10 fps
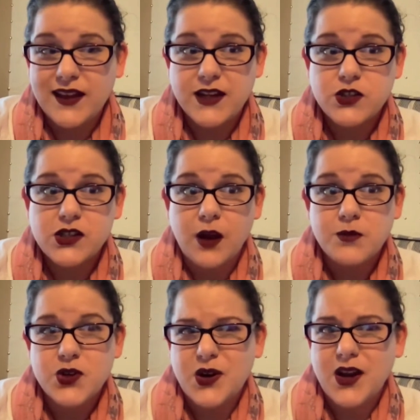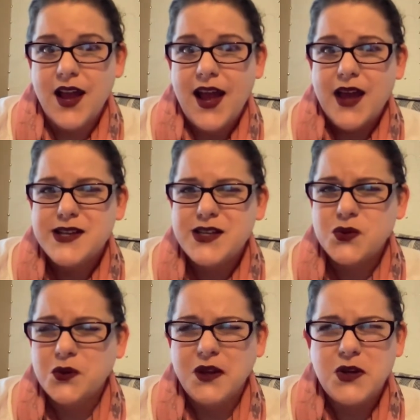And she, I'm sure, didn't
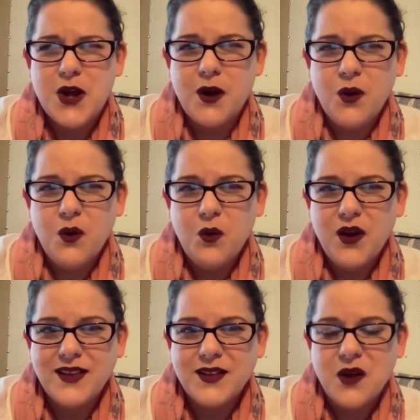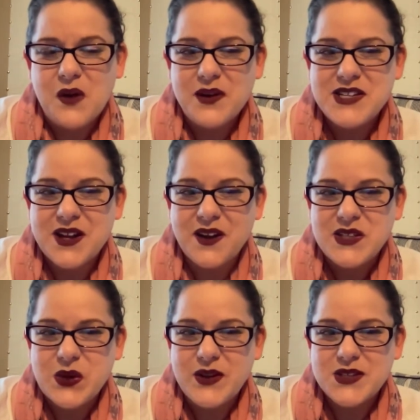really know what the long-reaching
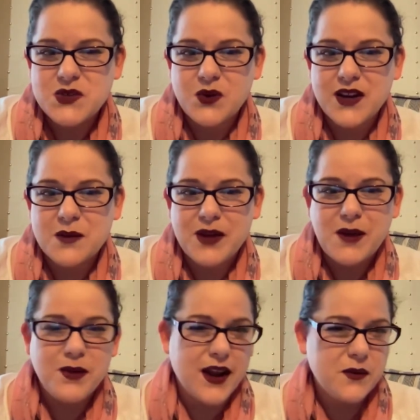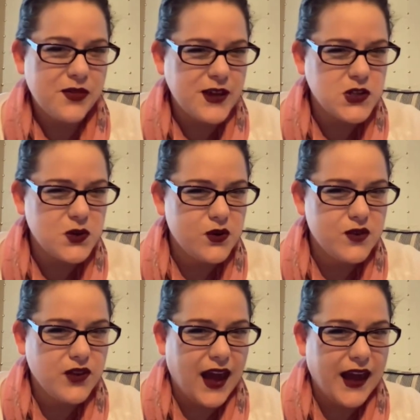consequences were going to be, but I don't think she would
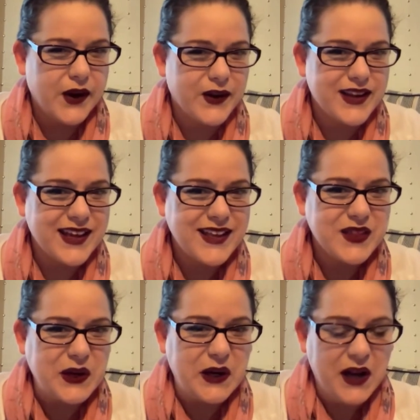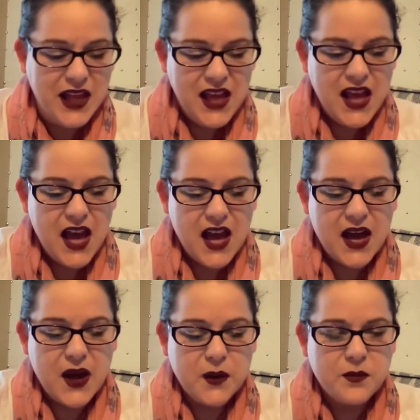have cared either.
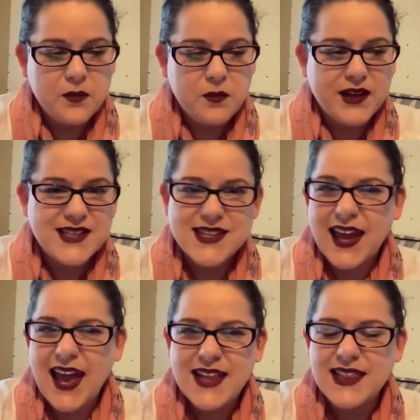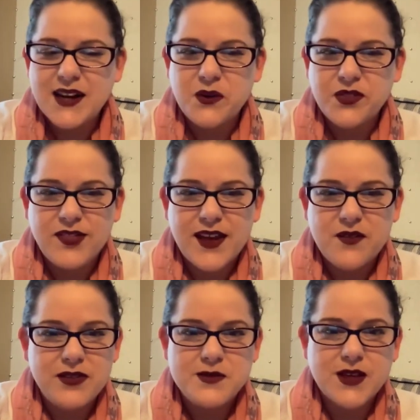Because again, they don't think
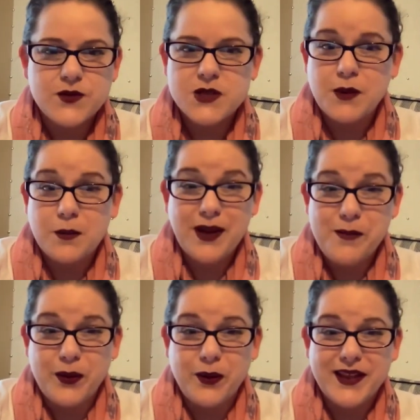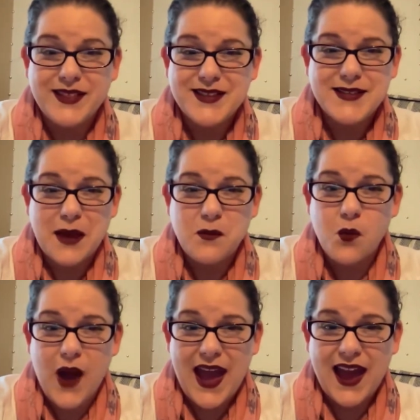of themselves as being people in the same
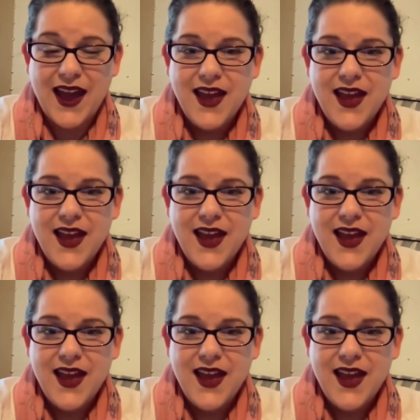way.